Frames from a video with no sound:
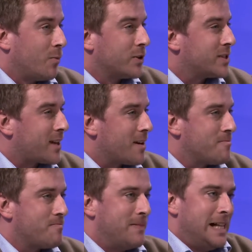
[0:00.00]
we'll just kind
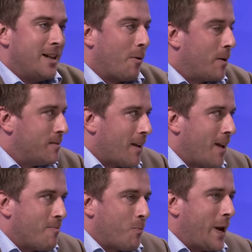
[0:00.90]
of, I mean,
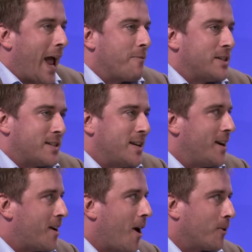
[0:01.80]
we haven't seen
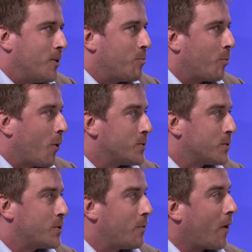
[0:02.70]
any concrete proposals
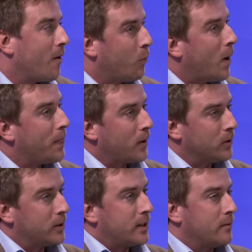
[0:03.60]
so far of what they're
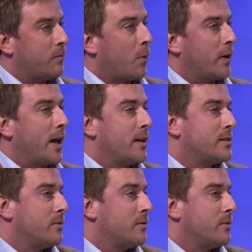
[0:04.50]
looking for yet.